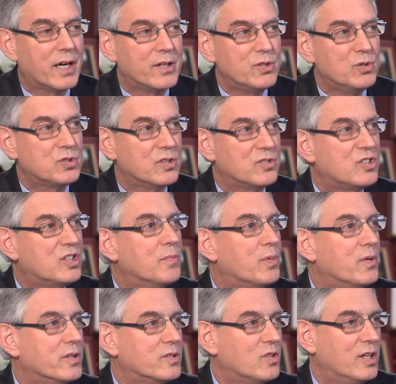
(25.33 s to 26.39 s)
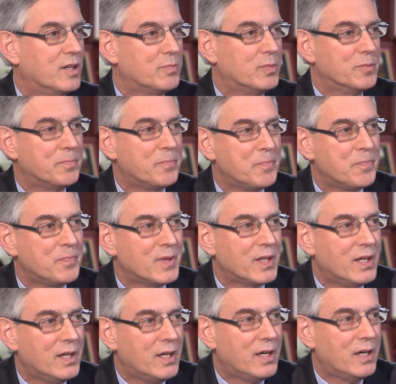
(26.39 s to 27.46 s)
I'll use a simple example.
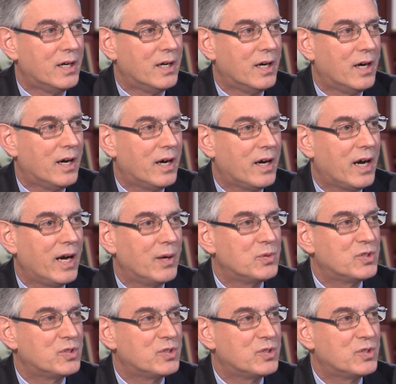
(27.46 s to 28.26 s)
I